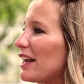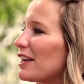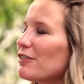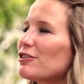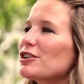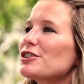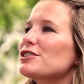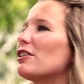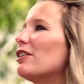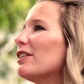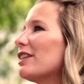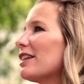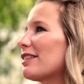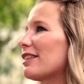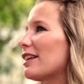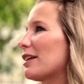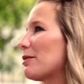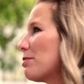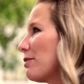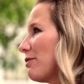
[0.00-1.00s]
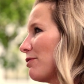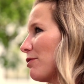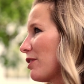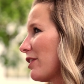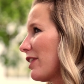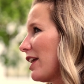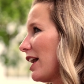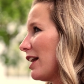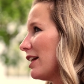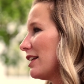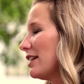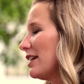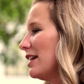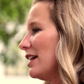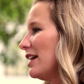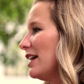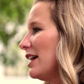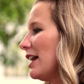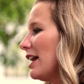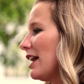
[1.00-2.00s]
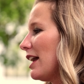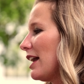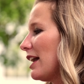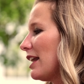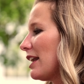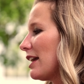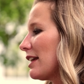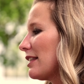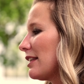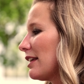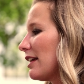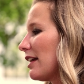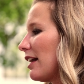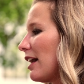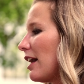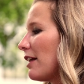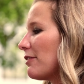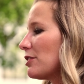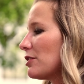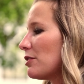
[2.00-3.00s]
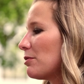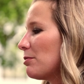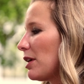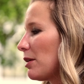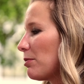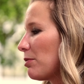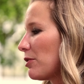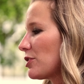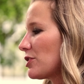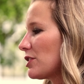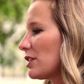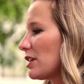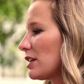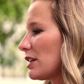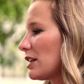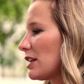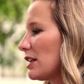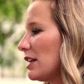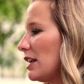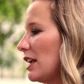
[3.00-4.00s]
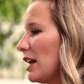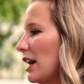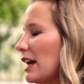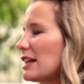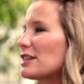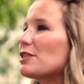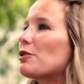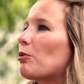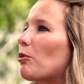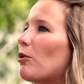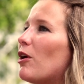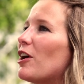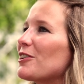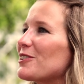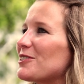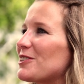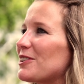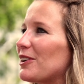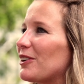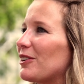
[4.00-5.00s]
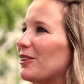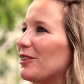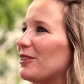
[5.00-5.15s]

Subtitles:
never saw anything before that. And I think after my abortion, I didn't want to.